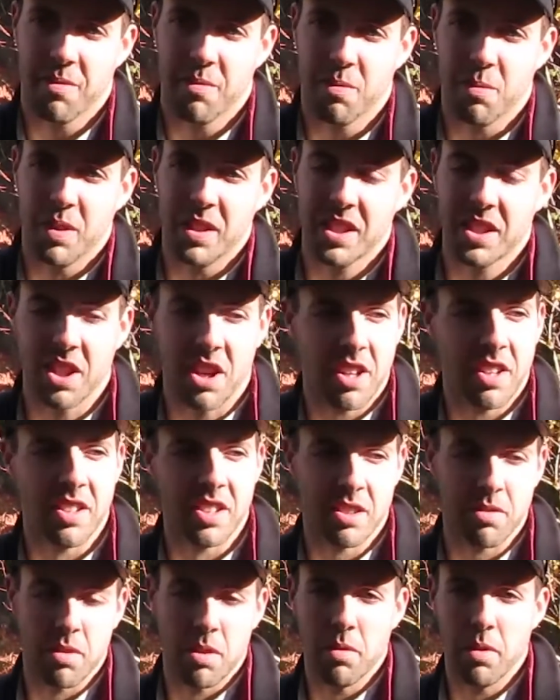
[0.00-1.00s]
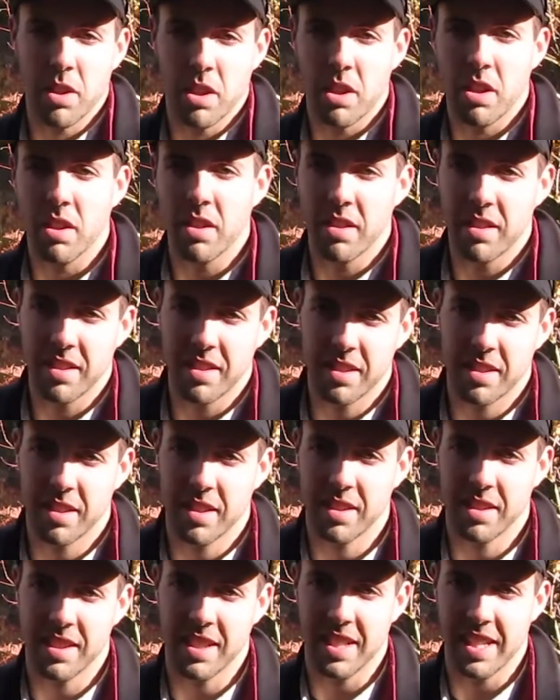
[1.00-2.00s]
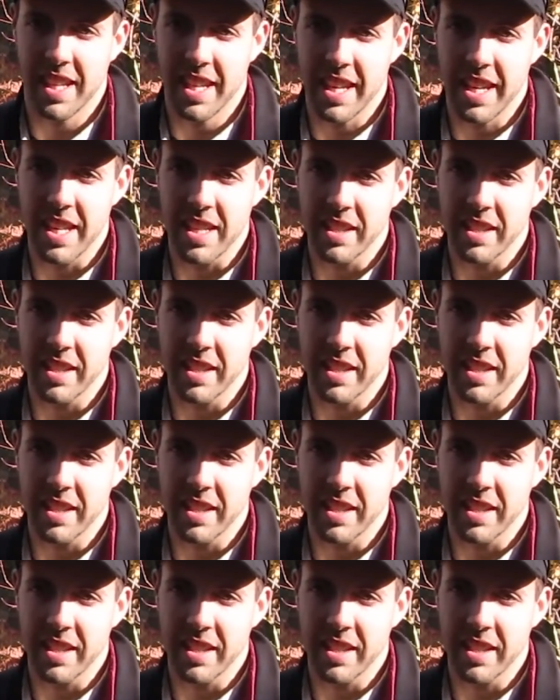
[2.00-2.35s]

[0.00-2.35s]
what's gotten us where we are today.